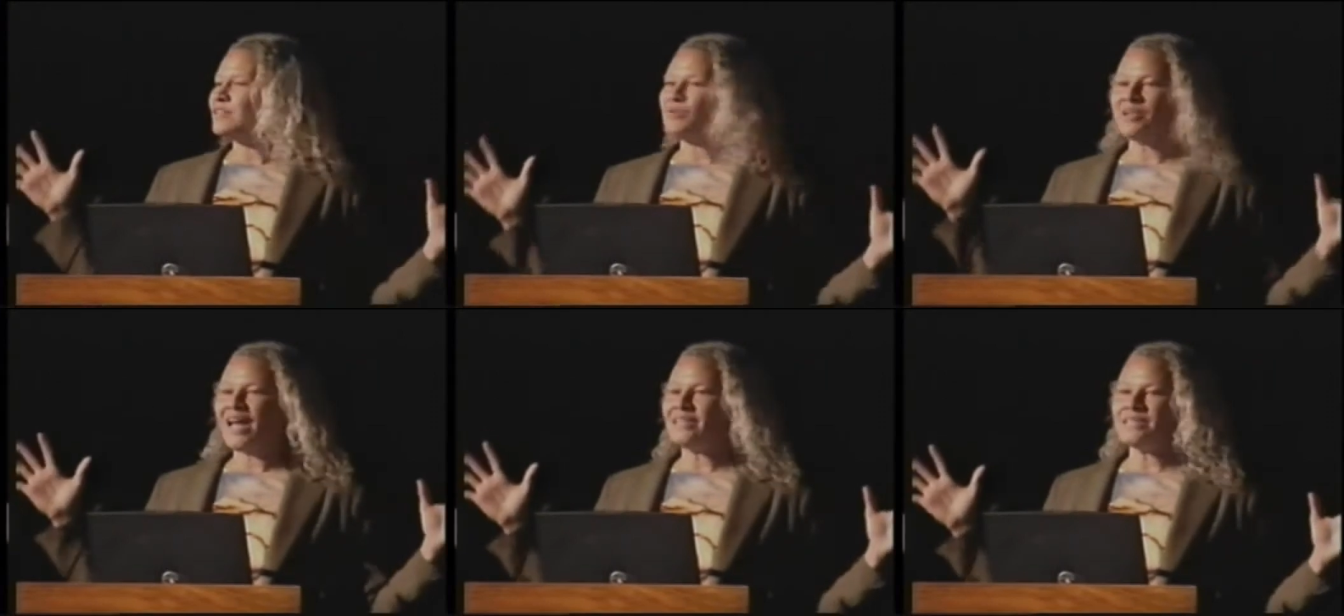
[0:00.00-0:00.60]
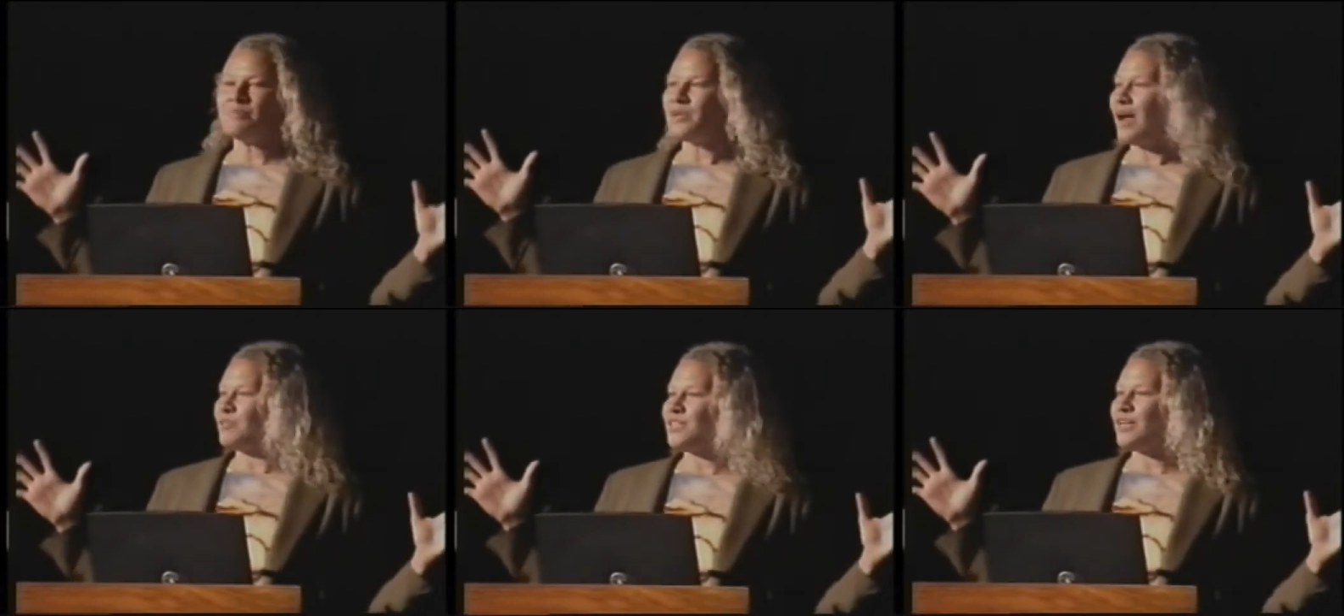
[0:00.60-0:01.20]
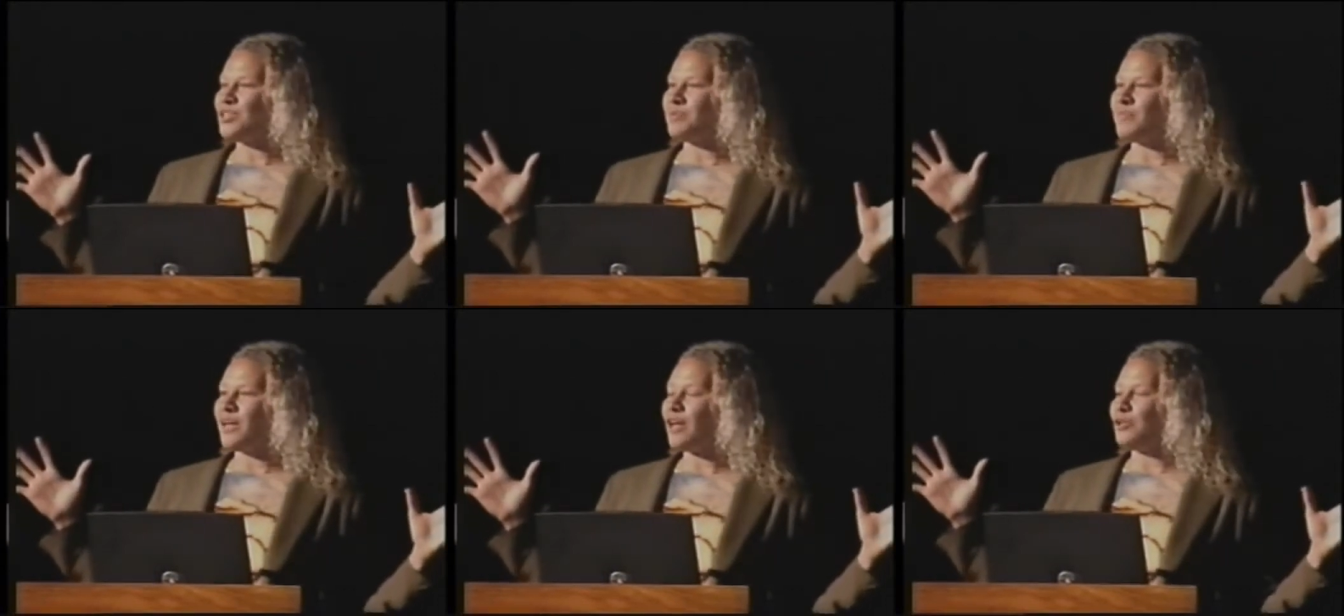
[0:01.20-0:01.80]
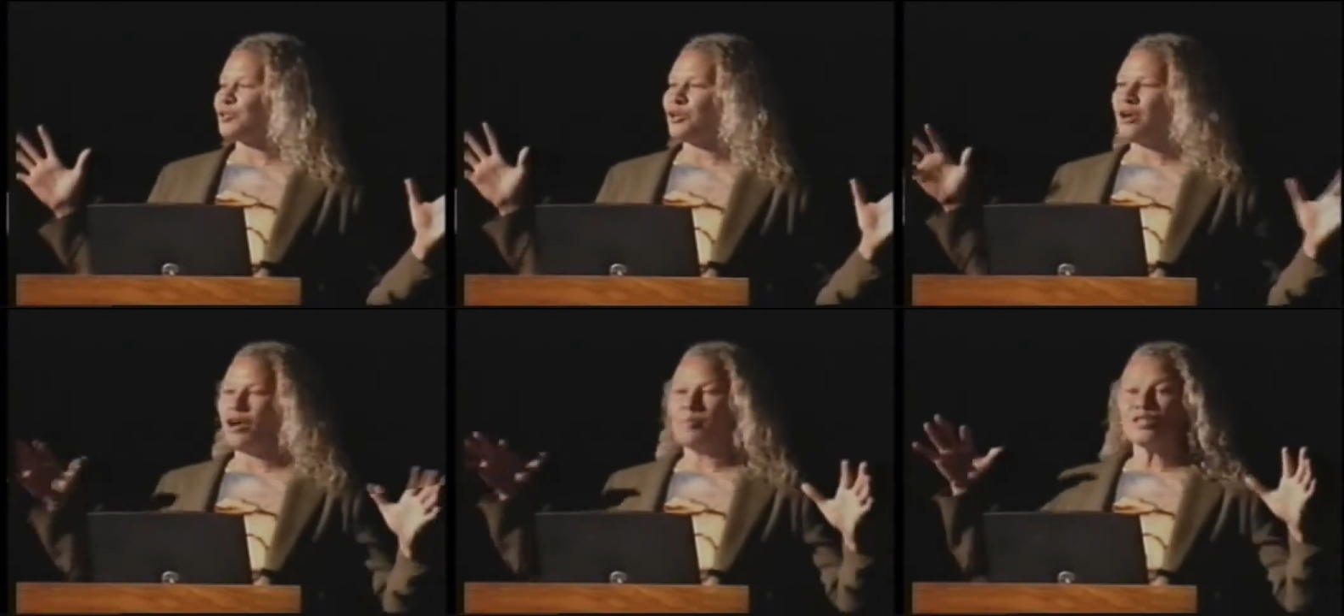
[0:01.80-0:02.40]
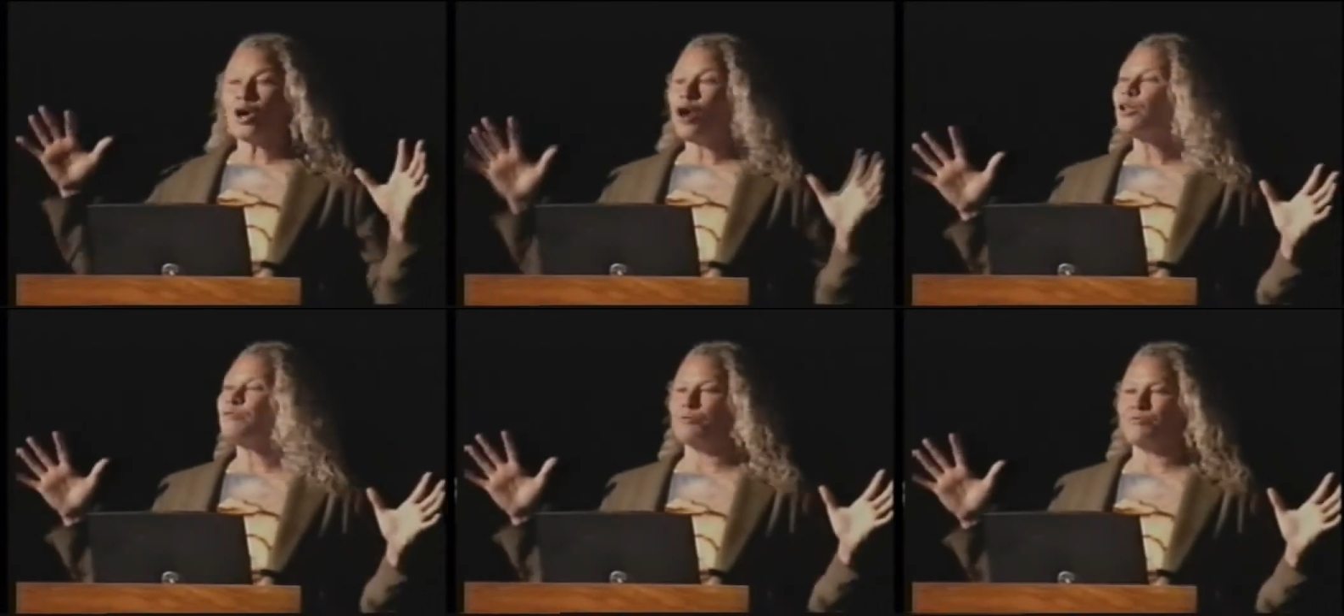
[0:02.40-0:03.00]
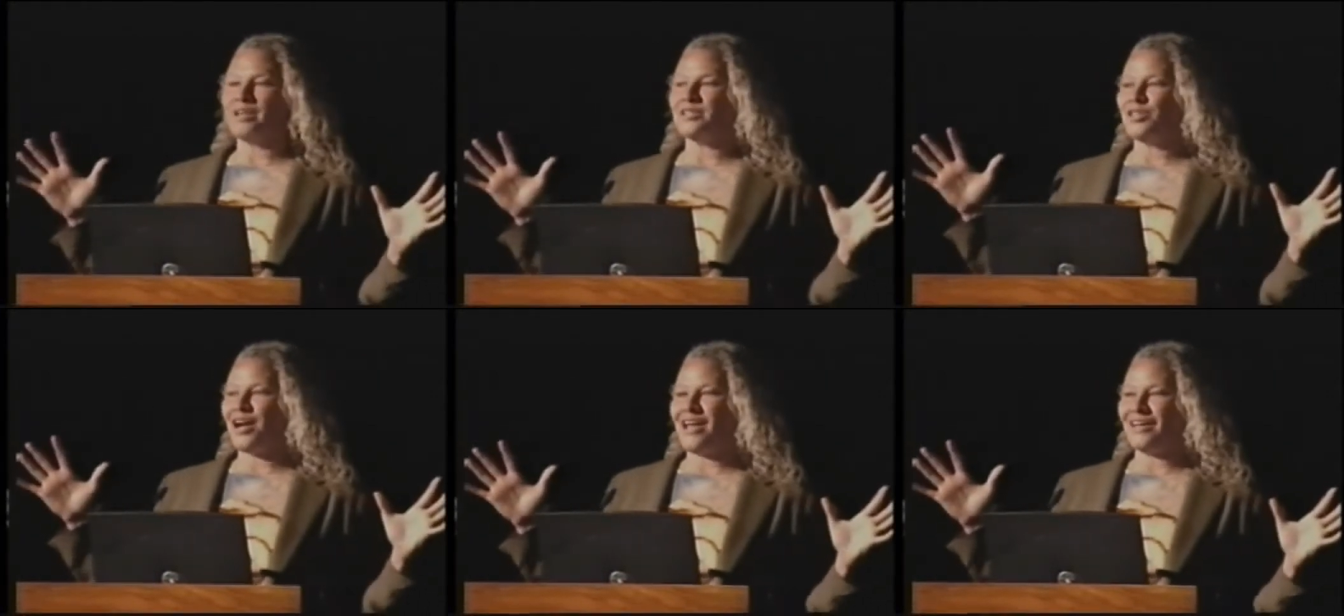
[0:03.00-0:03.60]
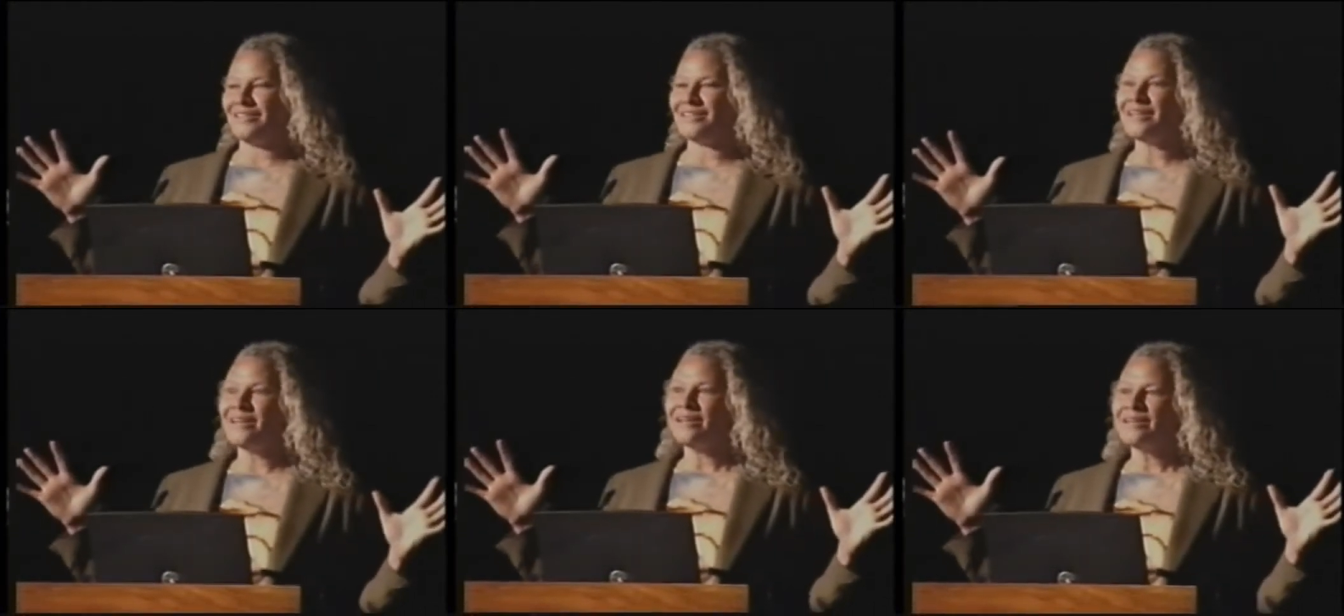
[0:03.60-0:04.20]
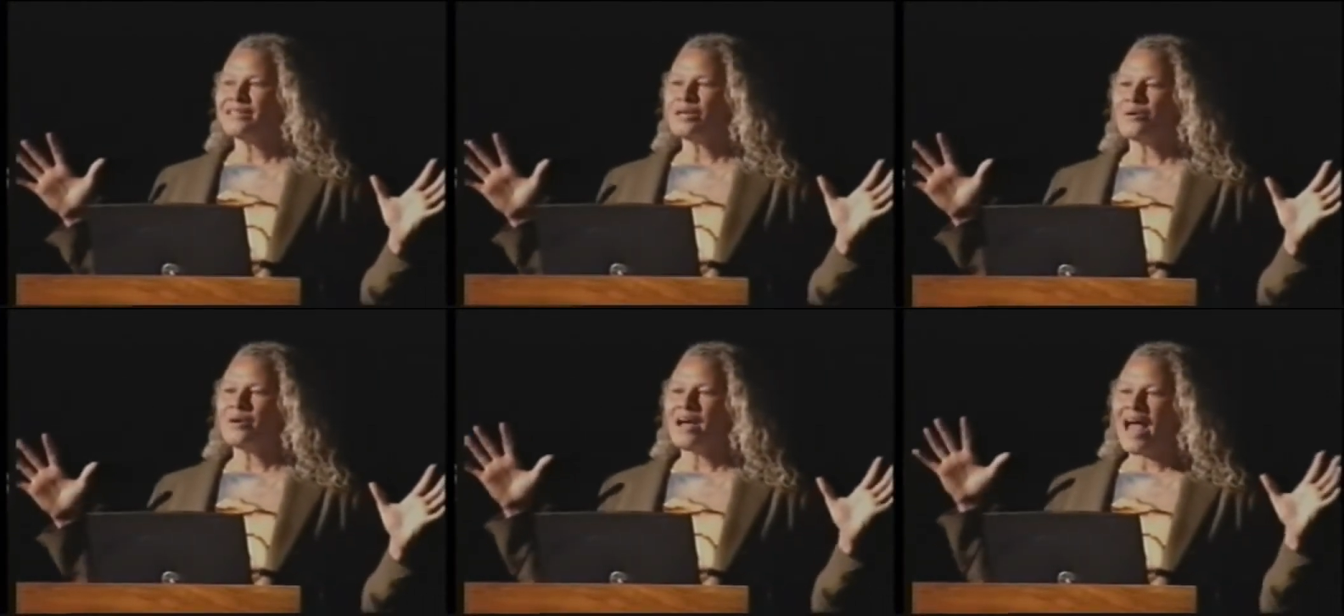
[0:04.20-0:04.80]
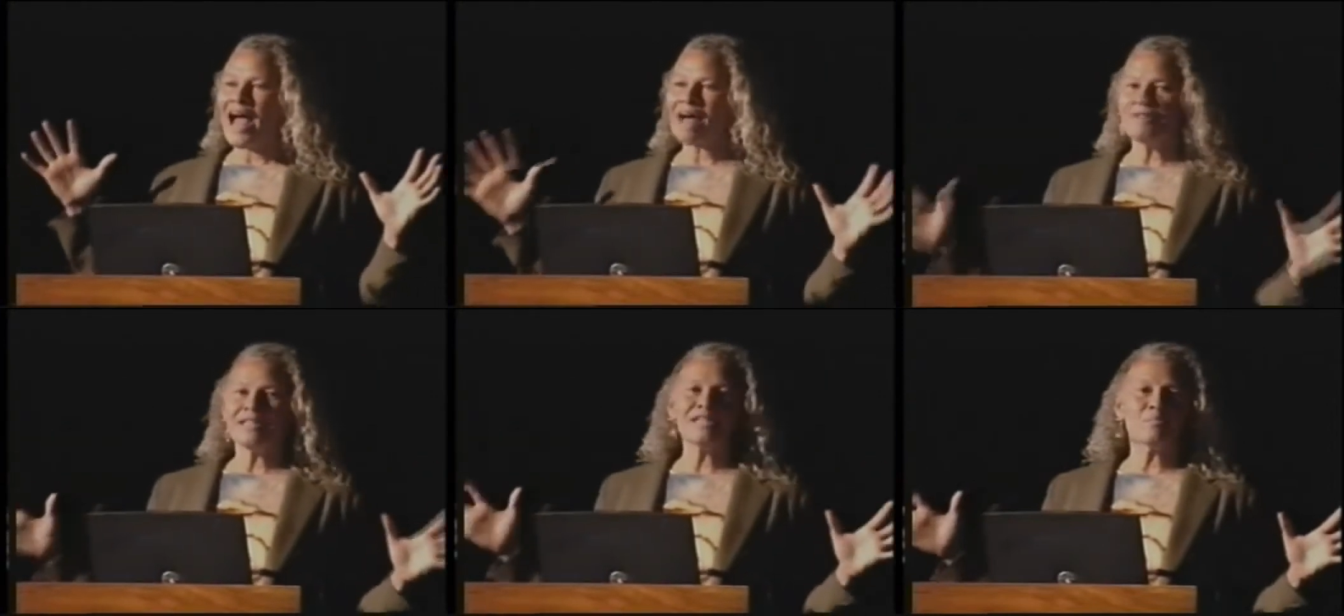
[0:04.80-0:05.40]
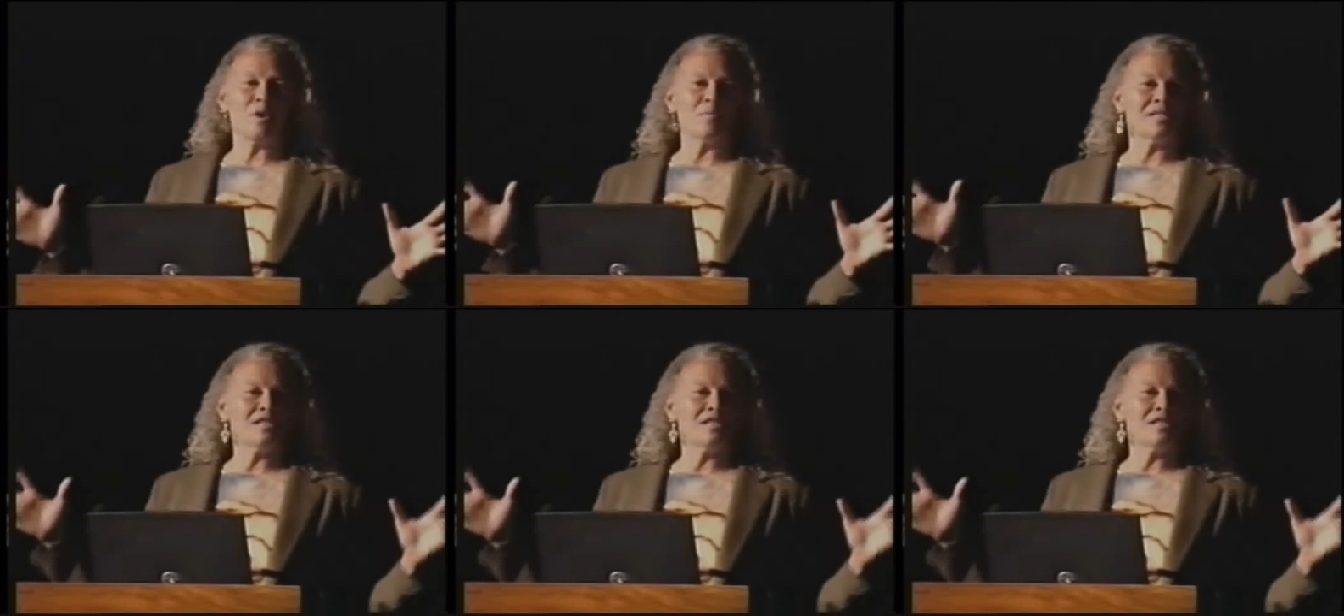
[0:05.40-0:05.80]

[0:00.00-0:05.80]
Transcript: if you had had deep conversations about culture, almost all of you raised your hands. So have this moment,